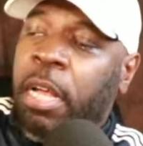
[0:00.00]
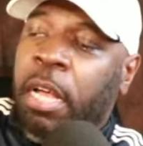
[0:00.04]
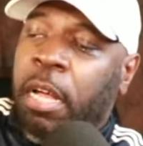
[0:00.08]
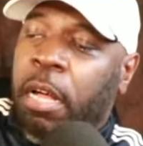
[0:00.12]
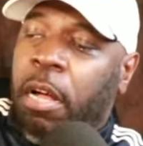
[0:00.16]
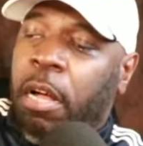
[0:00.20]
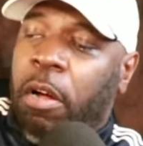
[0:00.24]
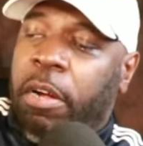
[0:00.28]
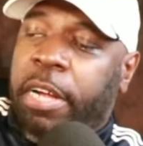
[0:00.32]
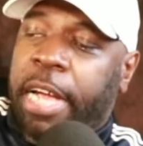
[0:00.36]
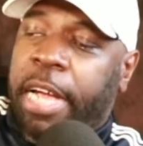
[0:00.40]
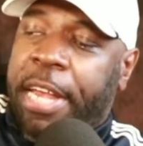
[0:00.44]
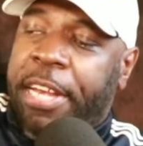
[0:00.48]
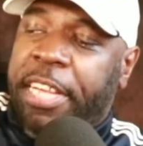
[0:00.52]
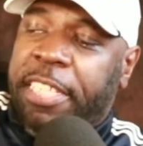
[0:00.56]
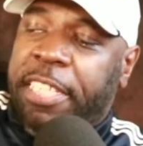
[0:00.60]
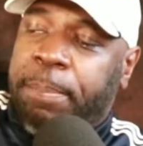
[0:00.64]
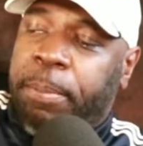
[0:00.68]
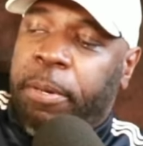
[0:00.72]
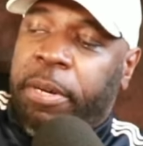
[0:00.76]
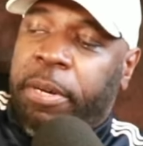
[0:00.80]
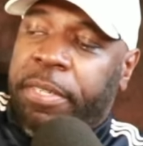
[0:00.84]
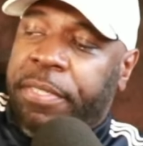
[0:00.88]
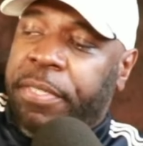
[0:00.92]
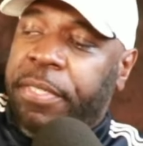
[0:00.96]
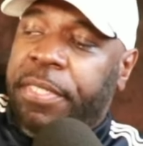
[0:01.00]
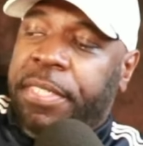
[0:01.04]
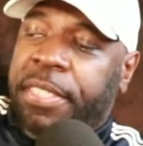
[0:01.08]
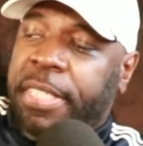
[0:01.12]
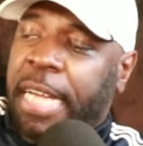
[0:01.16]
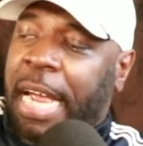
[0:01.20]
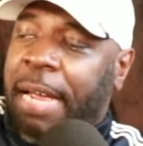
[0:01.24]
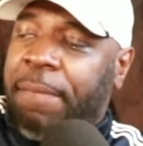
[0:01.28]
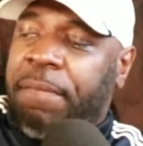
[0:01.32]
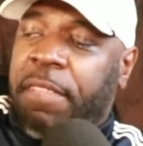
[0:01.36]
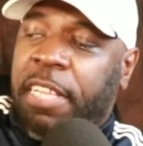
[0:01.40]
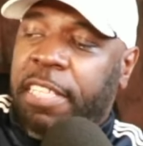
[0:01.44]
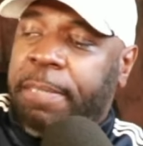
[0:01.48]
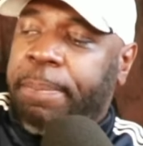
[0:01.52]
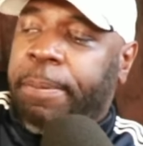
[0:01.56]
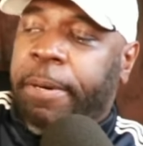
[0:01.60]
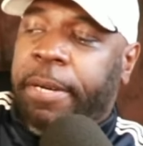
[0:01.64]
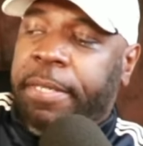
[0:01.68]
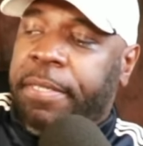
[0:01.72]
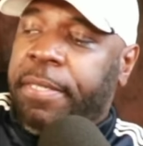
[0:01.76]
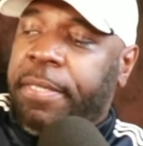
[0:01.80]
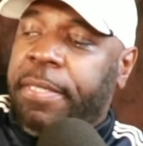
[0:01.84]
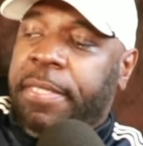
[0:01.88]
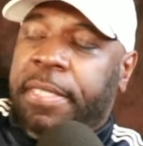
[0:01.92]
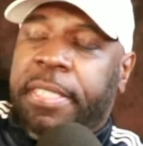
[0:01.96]
okay, this person's safe, this
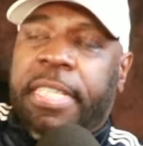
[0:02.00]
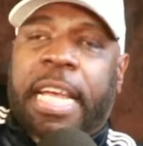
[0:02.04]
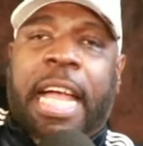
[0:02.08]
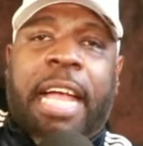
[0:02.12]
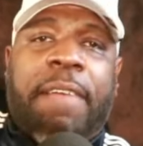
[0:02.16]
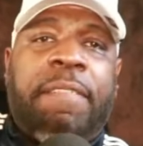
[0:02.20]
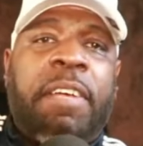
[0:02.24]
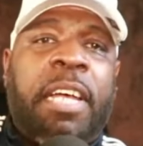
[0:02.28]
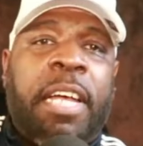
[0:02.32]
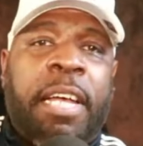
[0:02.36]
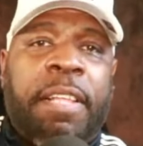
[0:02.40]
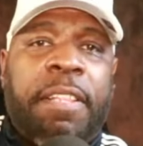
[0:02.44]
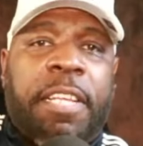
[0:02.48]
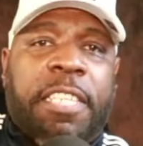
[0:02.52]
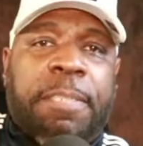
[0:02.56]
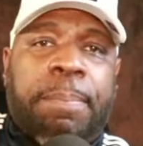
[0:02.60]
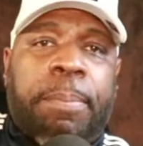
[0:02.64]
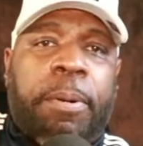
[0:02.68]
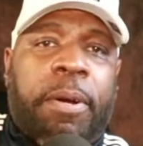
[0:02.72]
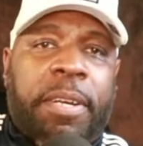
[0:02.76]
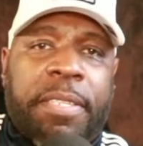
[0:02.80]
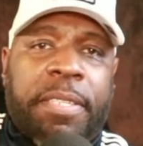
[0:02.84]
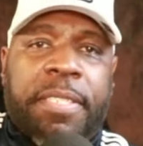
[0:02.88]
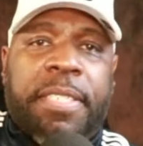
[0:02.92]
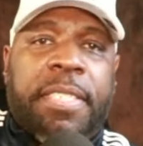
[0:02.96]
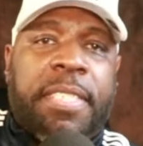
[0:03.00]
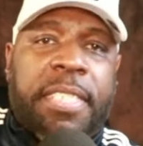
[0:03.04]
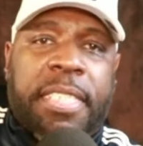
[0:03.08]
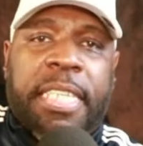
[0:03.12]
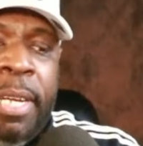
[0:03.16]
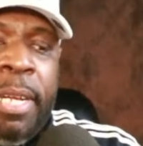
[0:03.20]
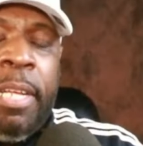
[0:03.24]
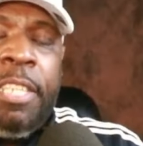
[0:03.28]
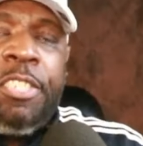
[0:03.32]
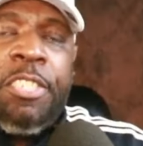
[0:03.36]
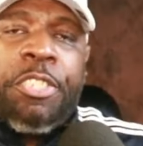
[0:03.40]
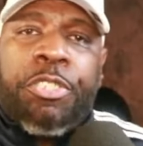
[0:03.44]
person's safe, this person's safe.